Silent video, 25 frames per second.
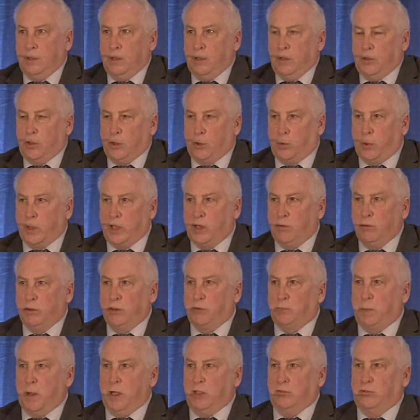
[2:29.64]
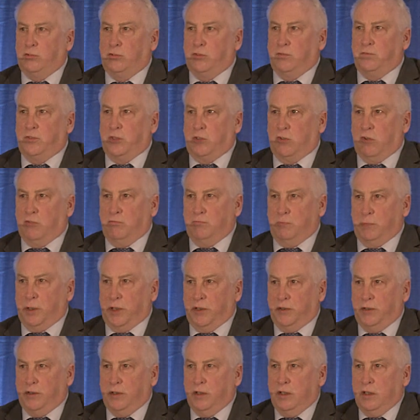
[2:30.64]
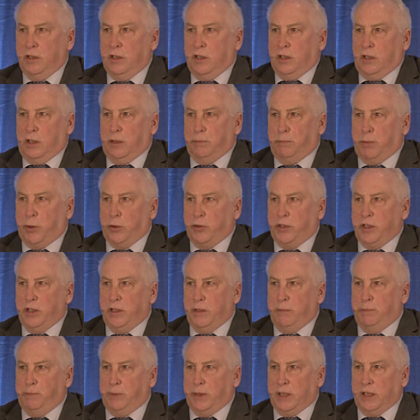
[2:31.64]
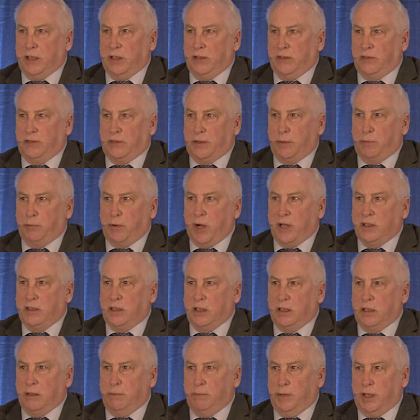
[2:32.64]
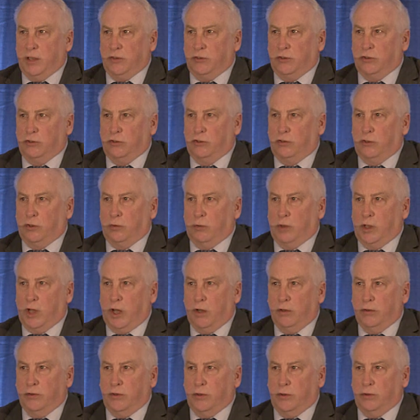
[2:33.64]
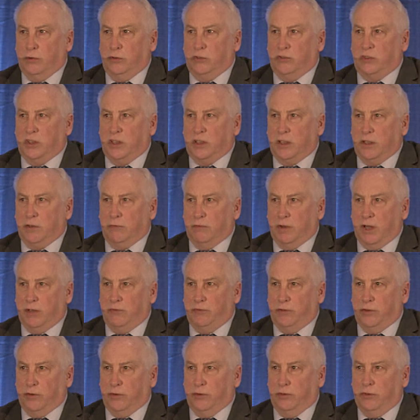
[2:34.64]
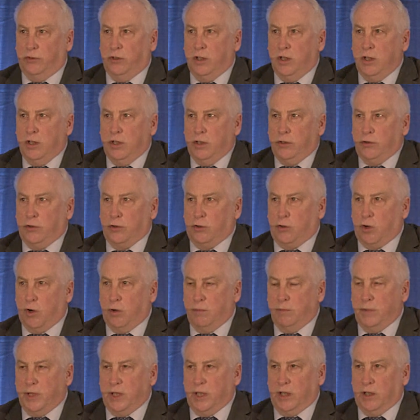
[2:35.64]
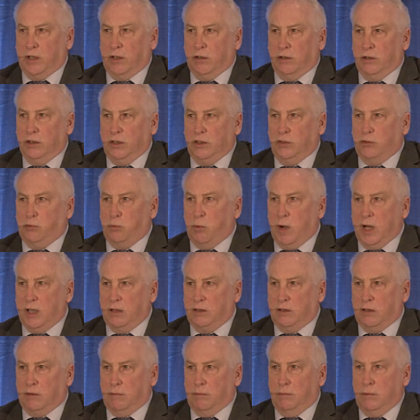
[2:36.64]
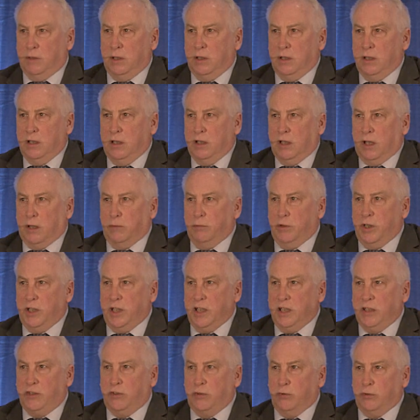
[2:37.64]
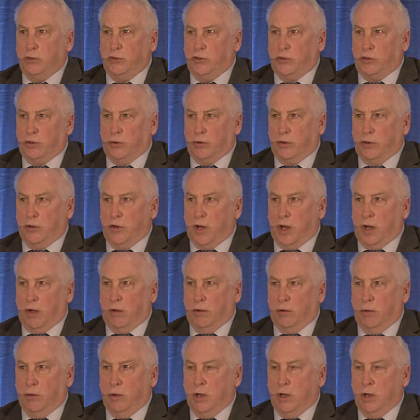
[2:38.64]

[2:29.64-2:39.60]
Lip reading: The quick response of the government in putting in place the practical measures to allow those seeking refuge to come here is welcome, and we need to ensure now